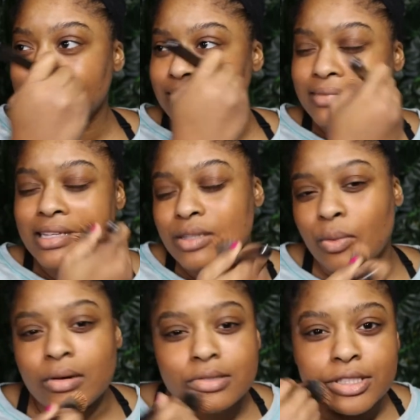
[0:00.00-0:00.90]
doesn't
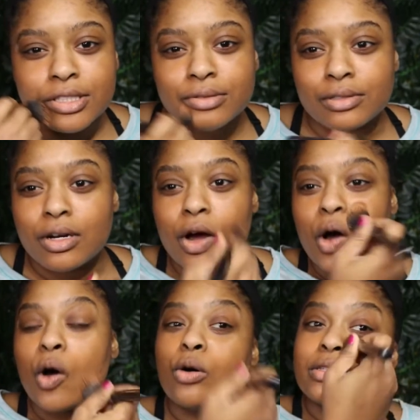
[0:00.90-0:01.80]
want you,
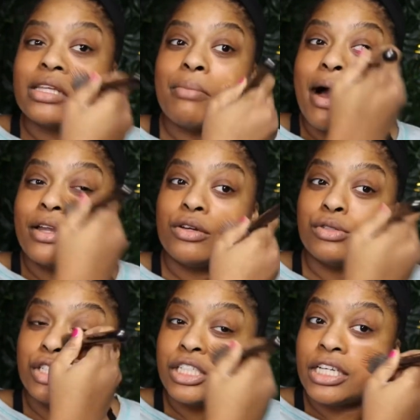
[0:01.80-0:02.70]
somebody
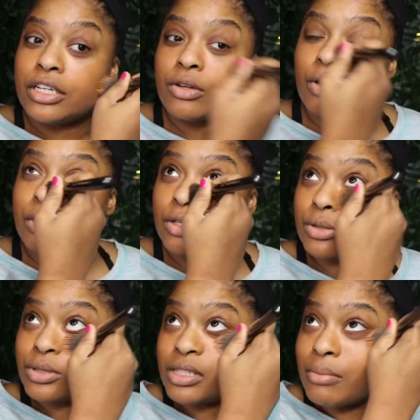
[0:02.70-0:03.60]
who's cheating on
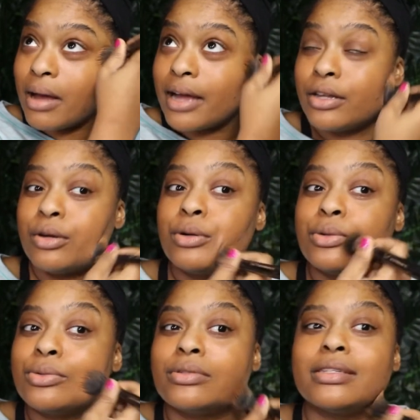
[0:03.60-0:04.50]
you, somebody
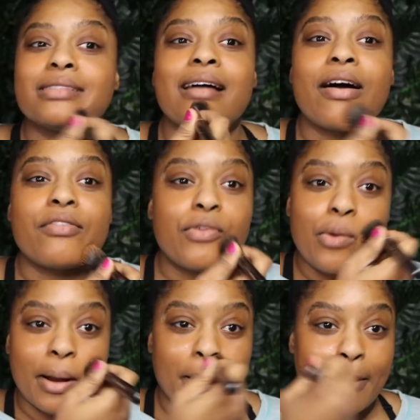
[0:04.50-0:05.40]
who is not
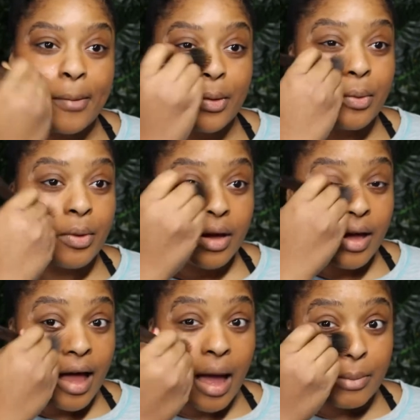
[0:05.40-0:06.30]
for you.
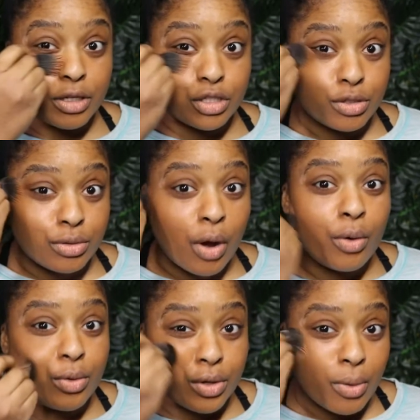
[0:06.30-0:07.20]
I mean, do you know
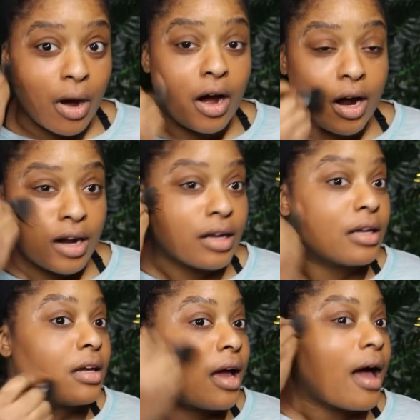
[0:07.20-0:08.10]
who you are?
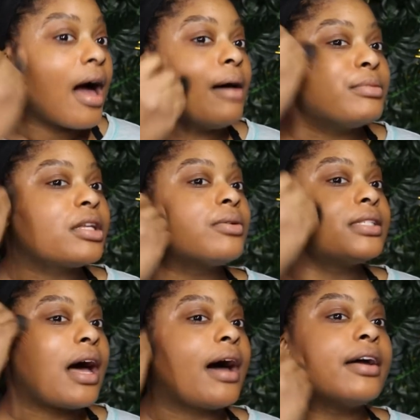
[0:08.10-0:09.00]
I'm so
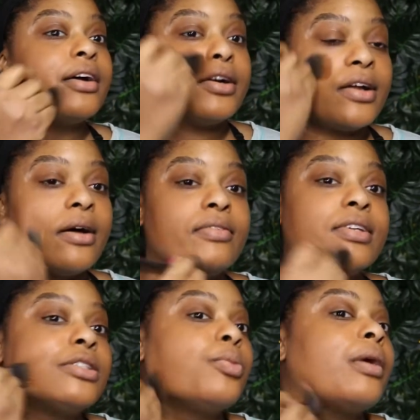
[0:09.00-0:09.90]
tired of
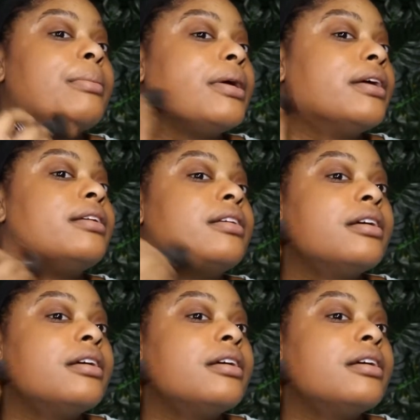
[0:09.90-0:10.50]
us women